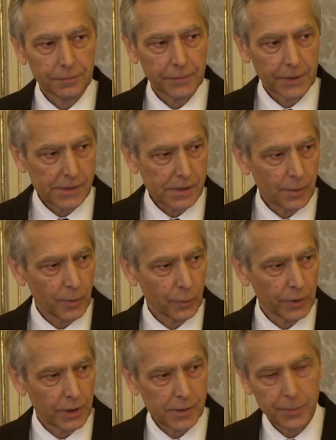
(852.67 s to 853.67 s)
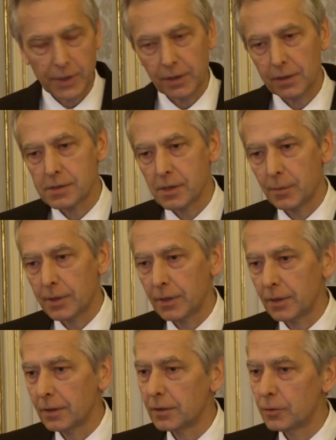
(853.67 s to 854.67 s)
This summer we expect
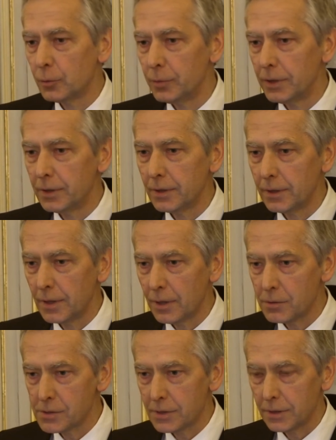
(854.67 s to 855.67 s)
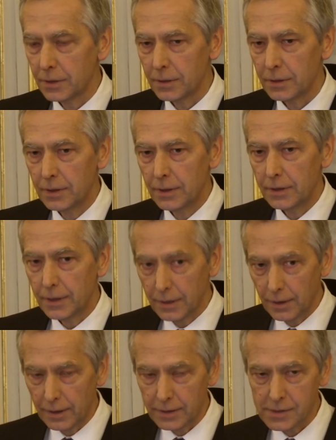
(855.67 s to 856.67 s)
something to be announced in
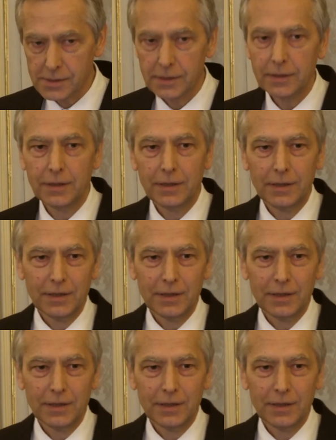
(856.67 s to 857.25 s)
Netherlands.